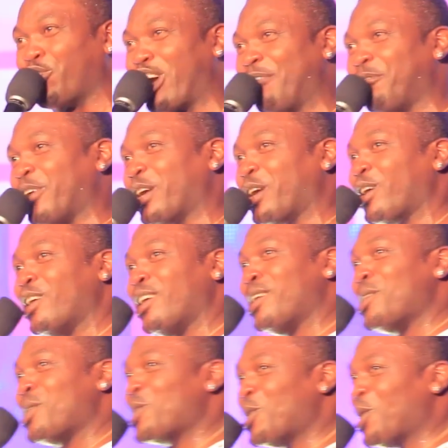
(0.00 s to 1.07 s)
for traffic.
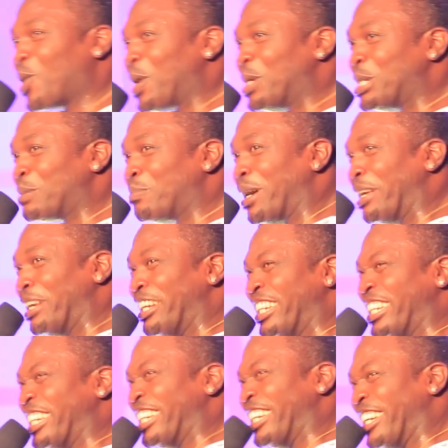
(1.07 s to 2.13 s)
They'll call this
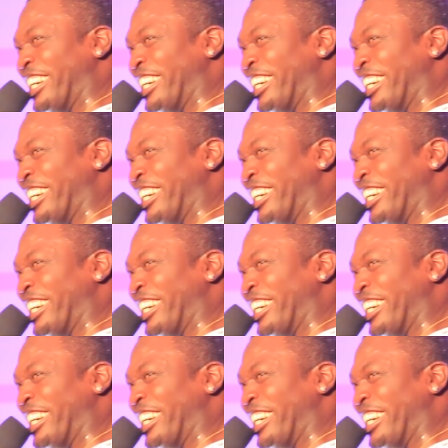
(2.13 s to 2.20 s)
man.